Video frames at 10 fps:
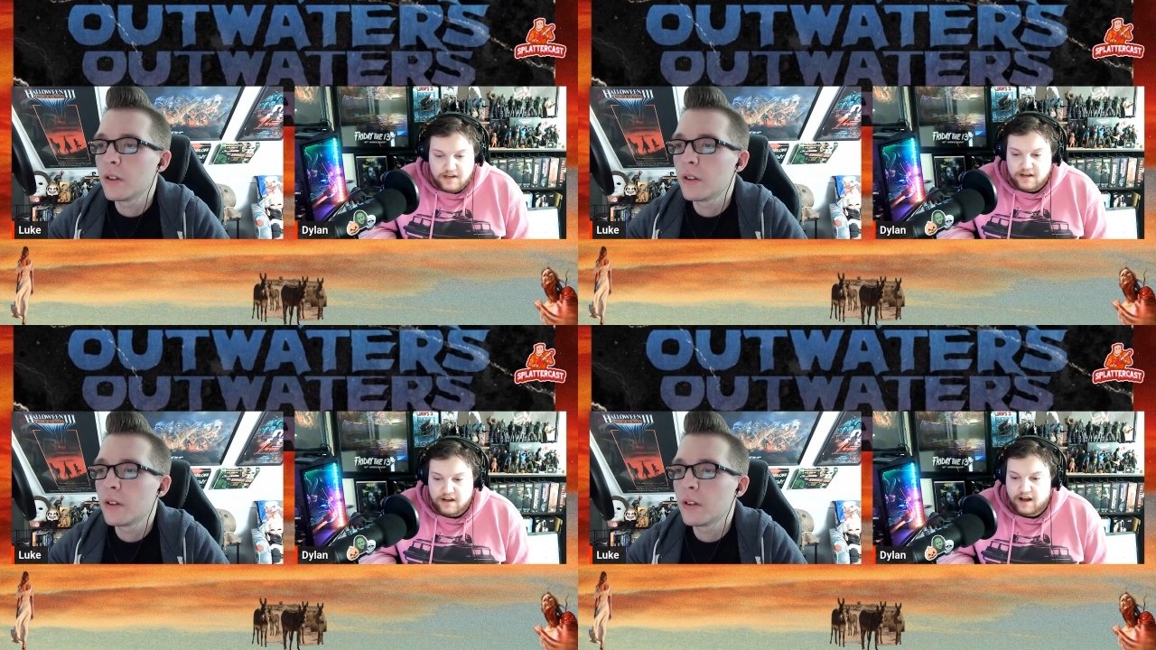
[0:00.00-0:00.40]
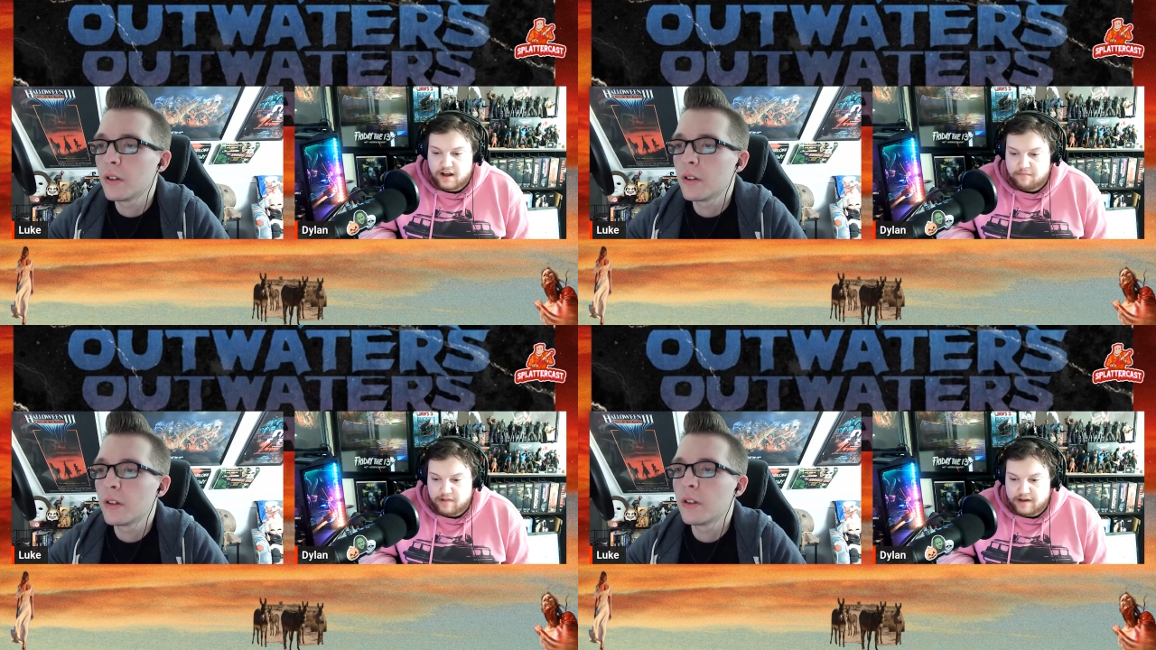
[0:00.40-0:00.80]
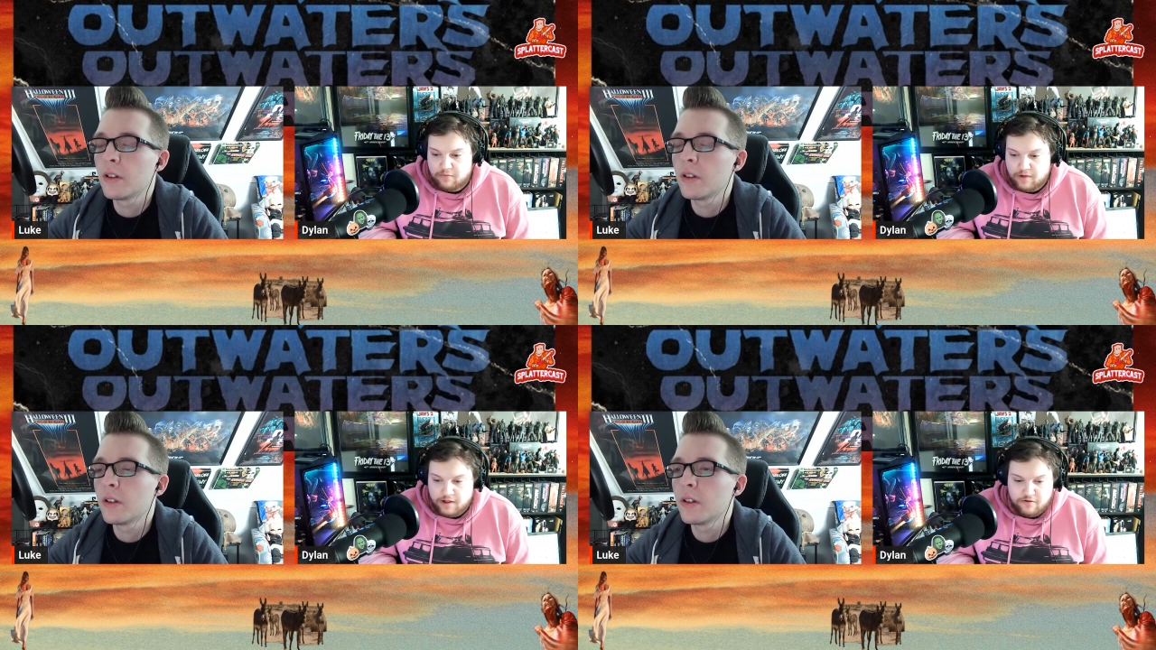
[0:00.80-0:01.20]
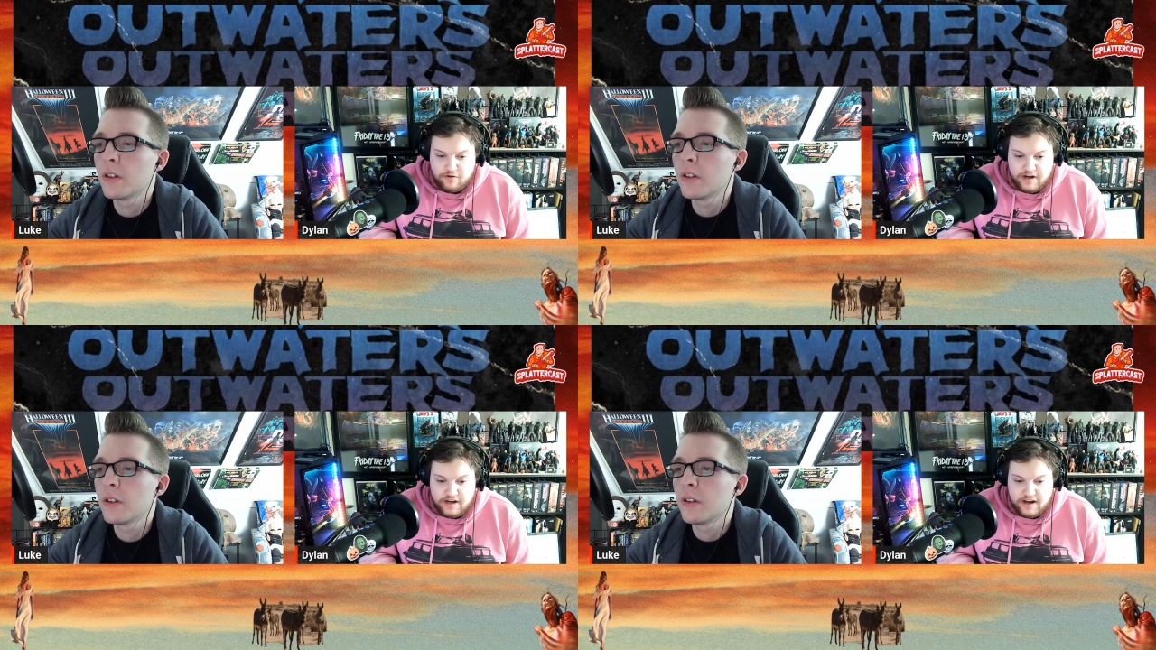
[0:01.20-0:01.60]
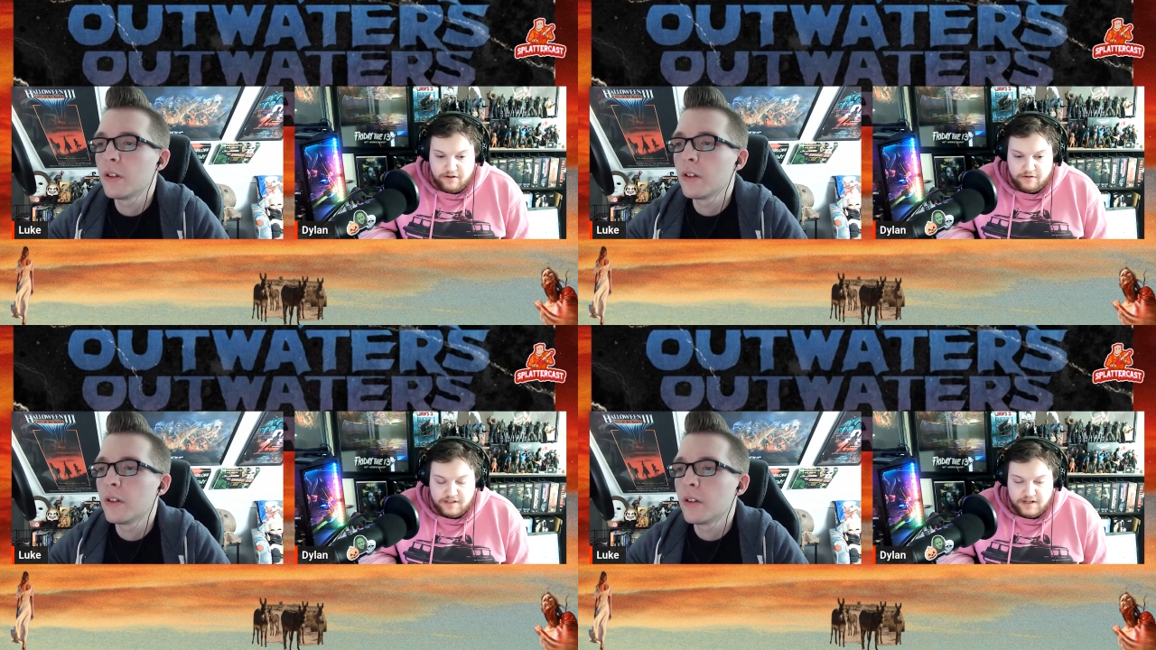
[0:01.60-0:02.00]
Speaker 1: um like Willow Creek, I
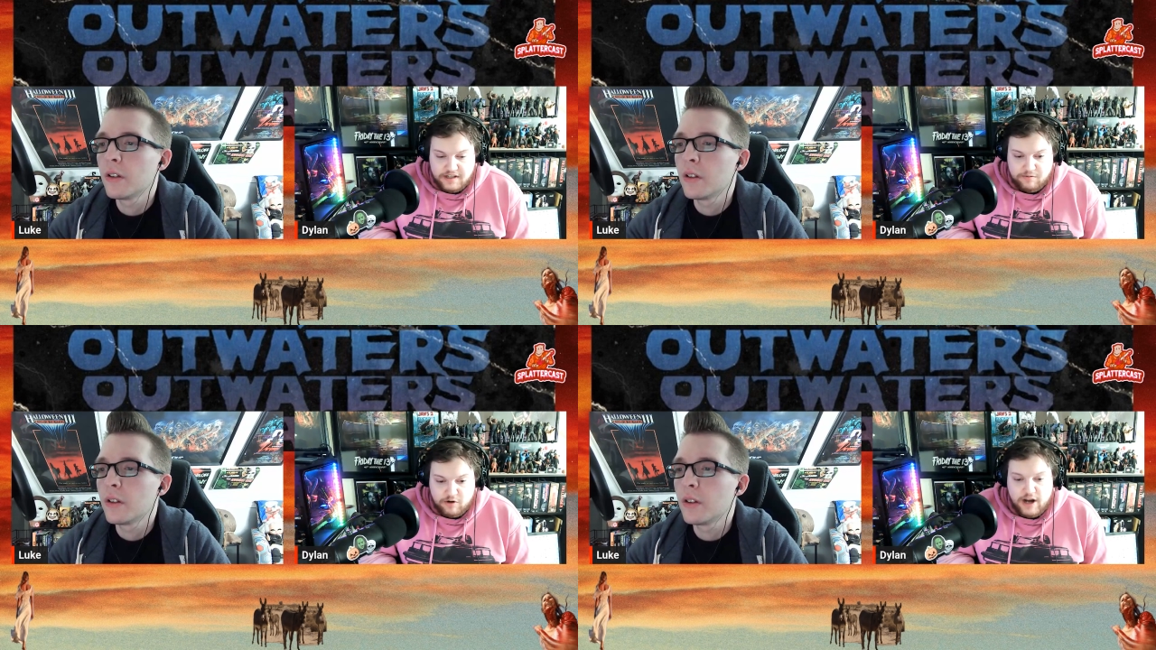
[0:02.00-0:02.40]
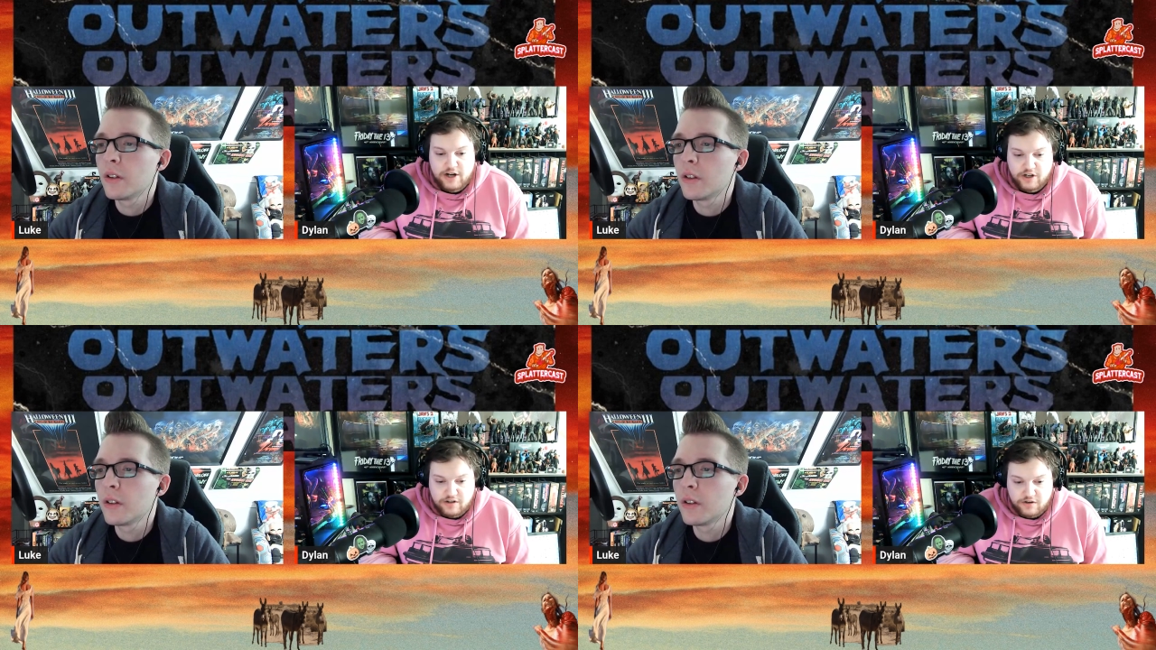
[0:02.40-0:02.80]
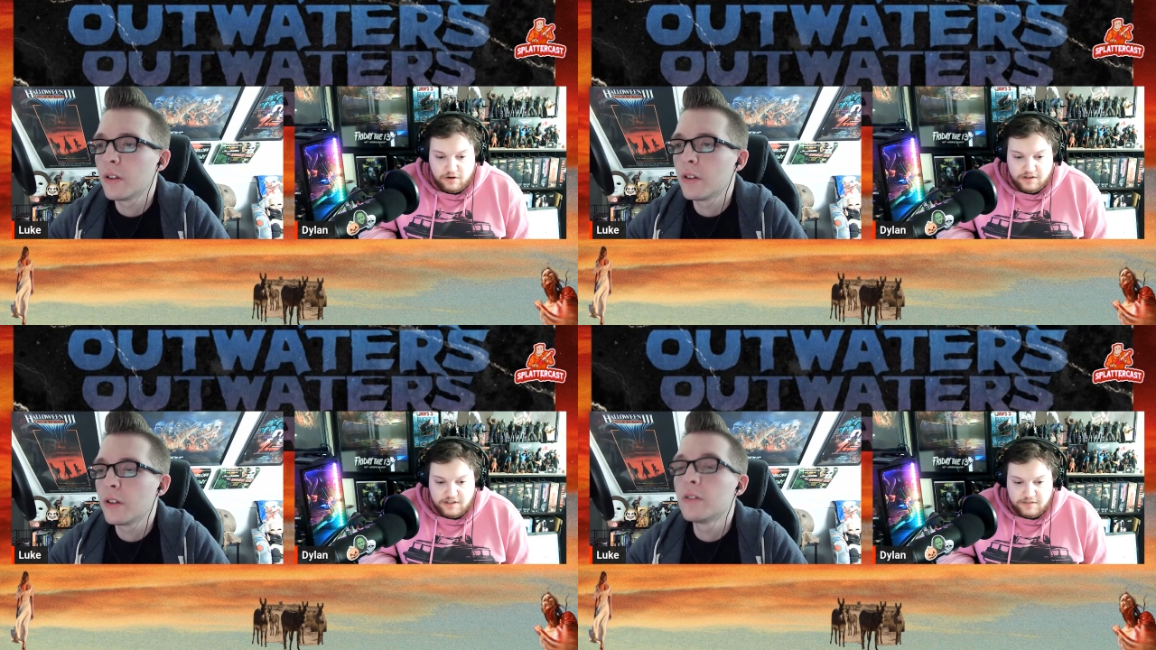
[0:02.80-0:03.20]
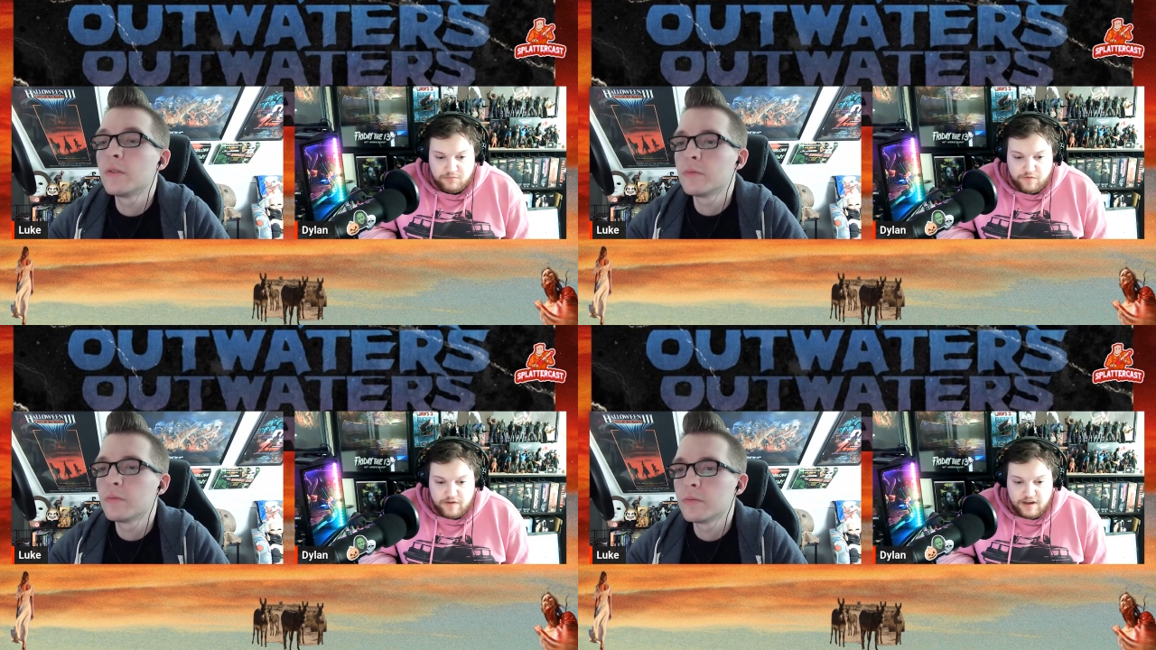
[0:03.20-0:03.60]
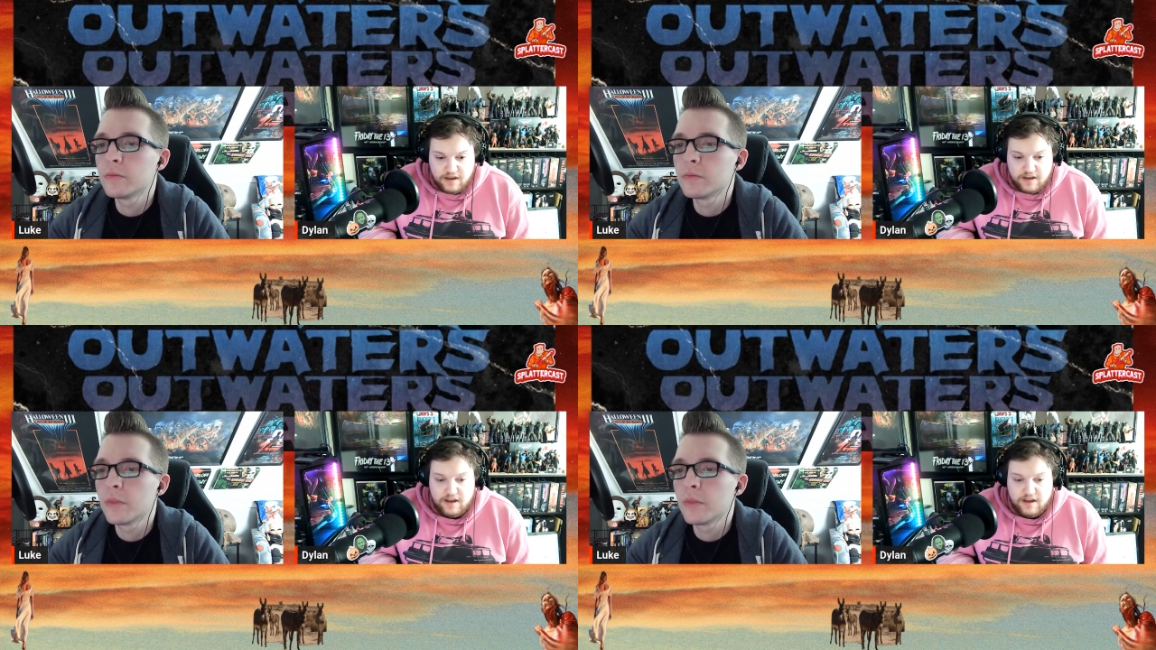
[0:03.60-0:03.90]
know, is an inspiration towards this movie,